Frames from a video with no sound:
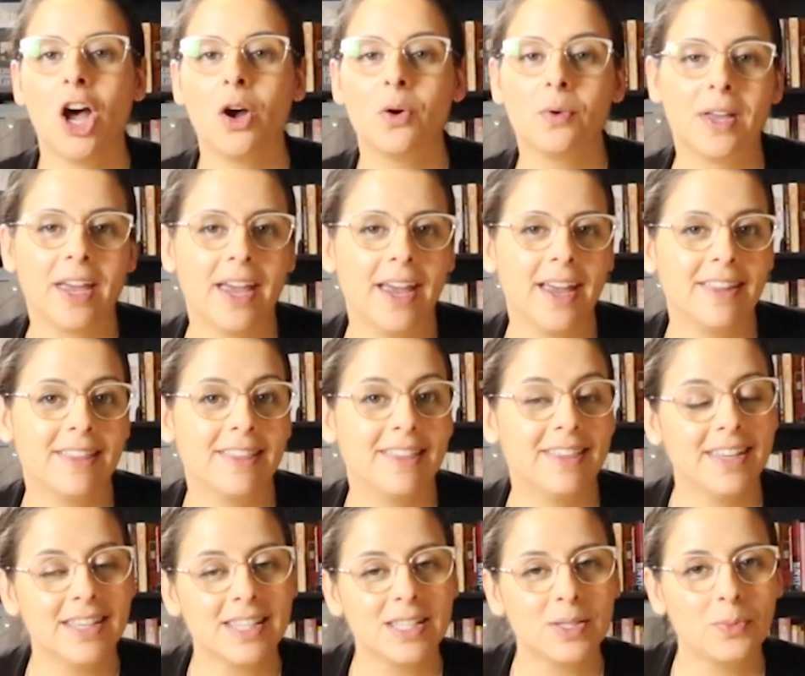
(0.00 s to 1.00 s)
Okay,
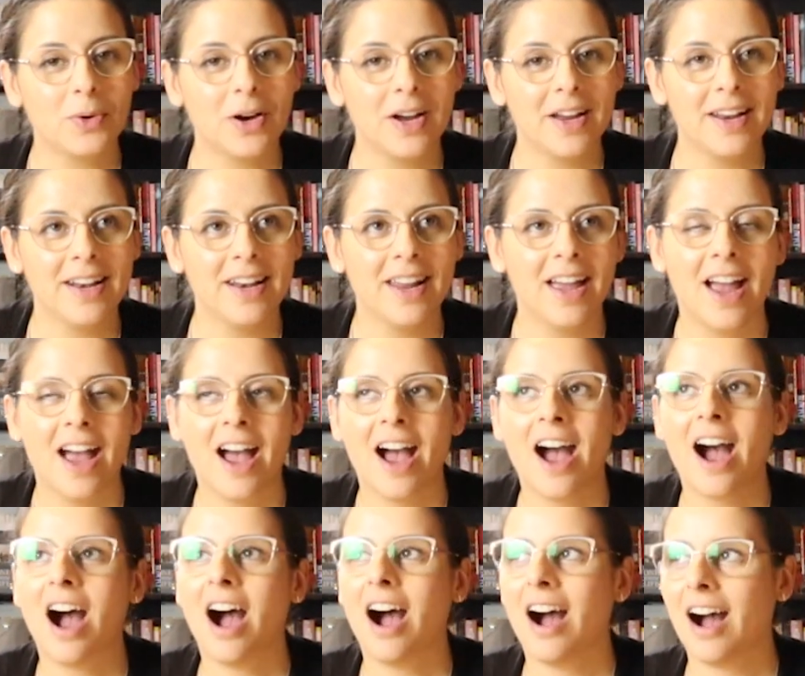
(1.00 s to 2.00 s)
this one,
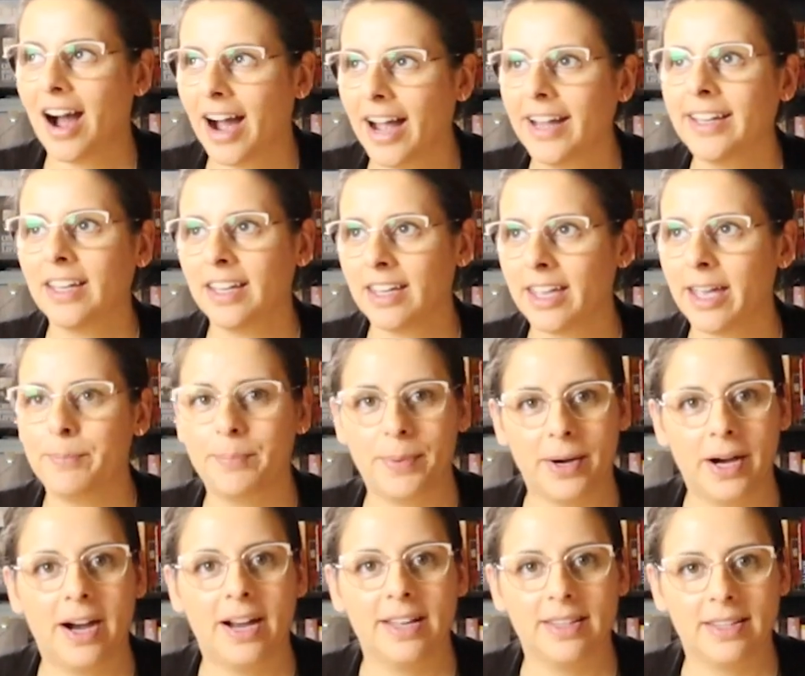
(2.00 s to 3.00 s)
I could get
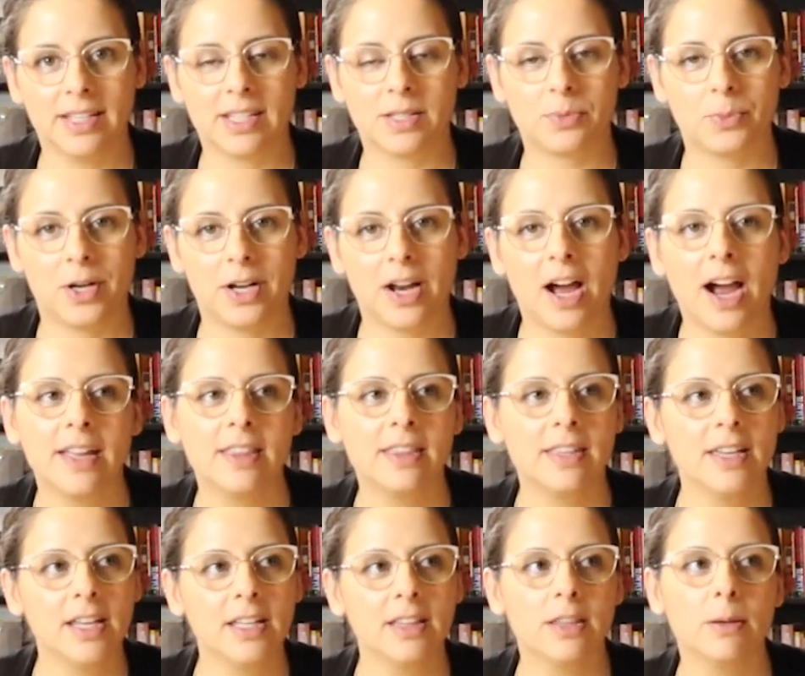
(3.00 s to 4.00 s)
behind this one. I
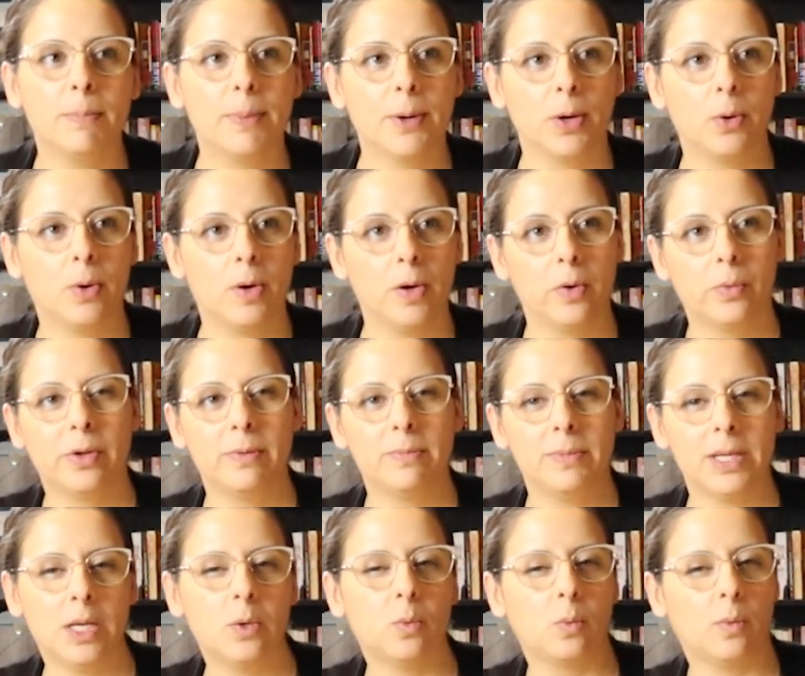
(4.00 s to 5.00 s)
think the boho in
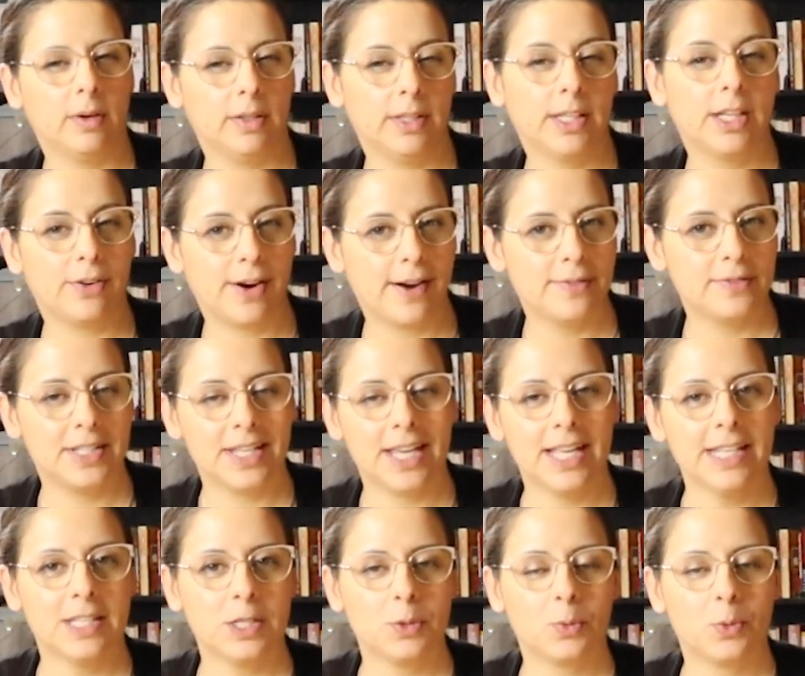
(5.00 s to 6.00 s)
me really
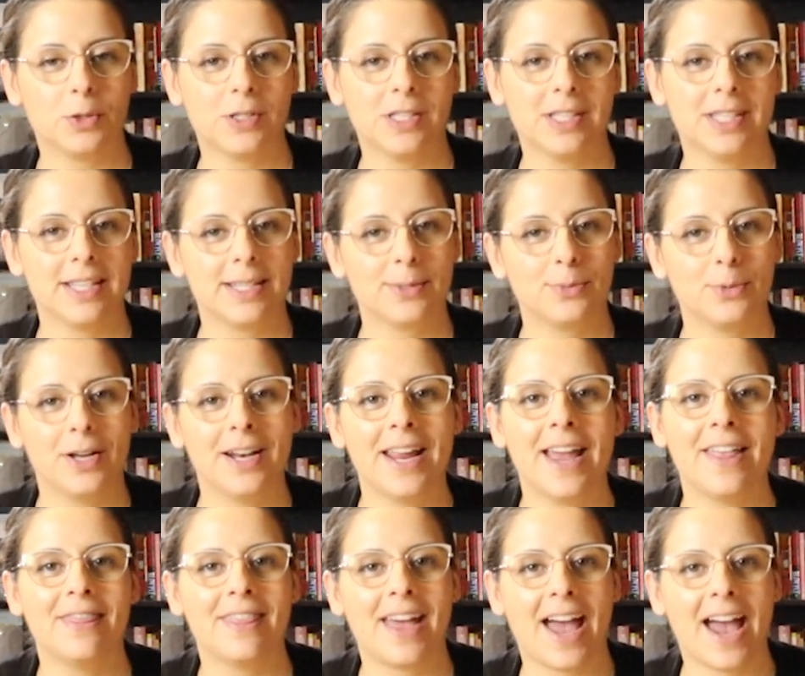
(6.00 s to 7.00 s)
gravitates towards this one,
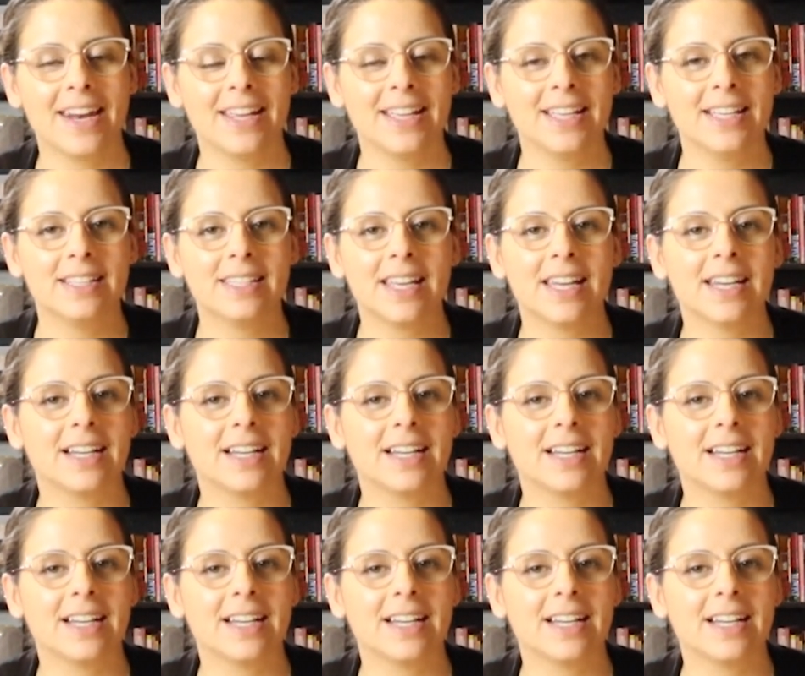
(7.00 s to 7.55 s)
and that is